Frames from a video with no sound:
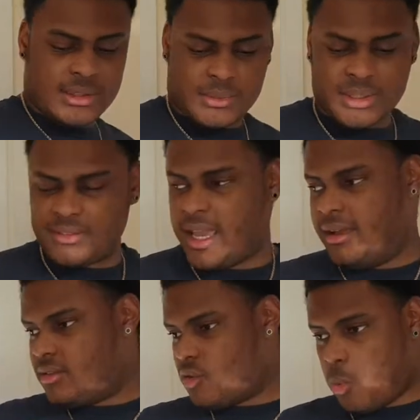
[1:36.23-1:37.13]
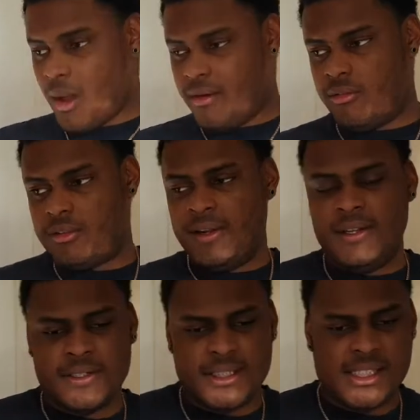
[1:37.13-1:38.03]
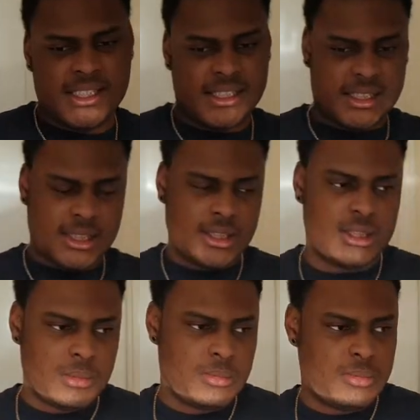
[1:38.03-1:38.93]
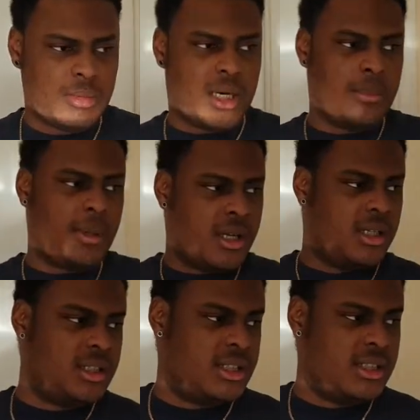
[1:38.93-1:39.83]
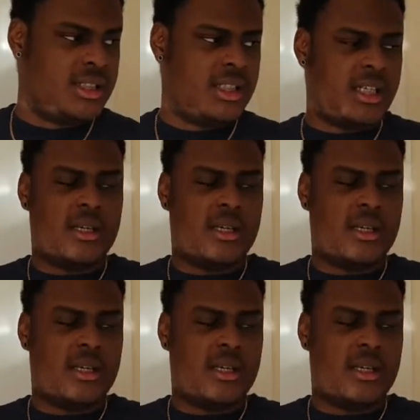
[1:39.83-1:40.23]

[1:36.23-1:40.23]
Now, this is excluding my partner's.